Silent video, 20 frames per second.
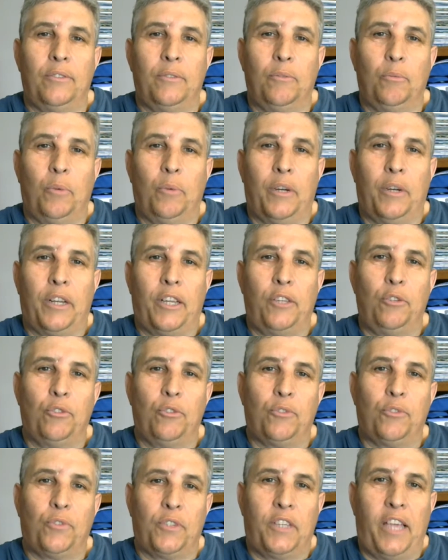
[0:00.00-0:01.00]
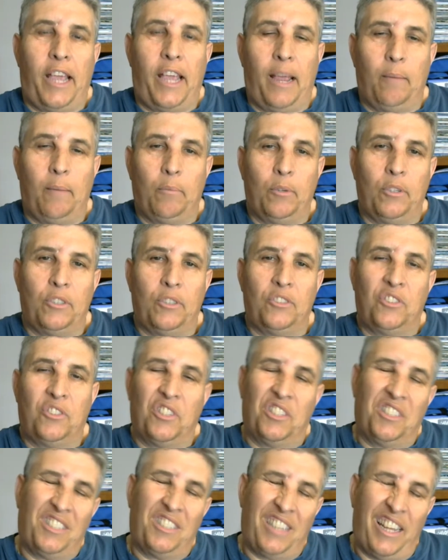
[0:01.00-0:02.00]
what I use for cameras, the
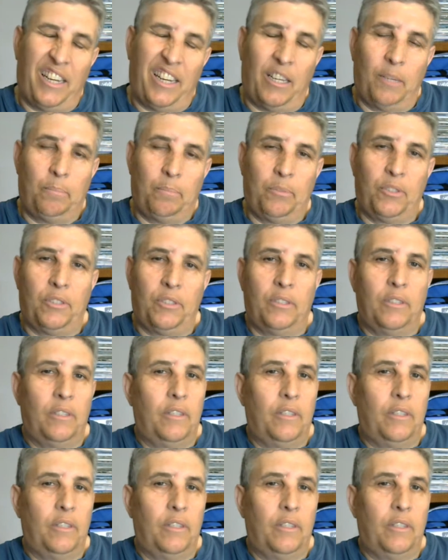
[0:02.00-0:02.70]
setups,